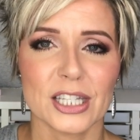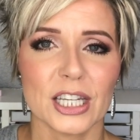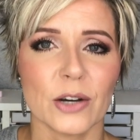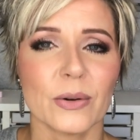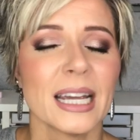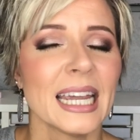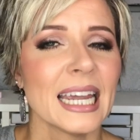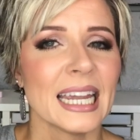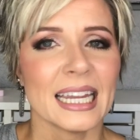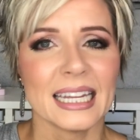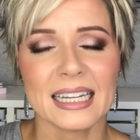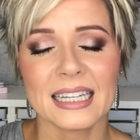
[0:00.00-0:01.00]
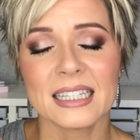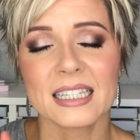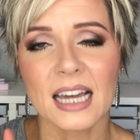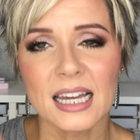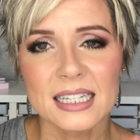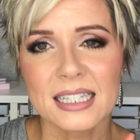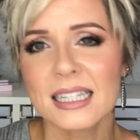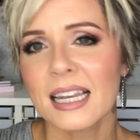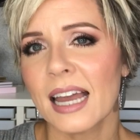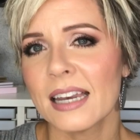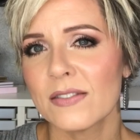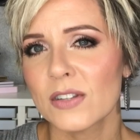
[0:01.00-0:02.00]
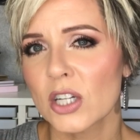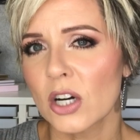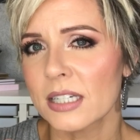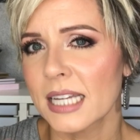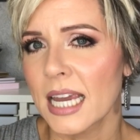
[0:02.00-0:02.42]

So it does kind of start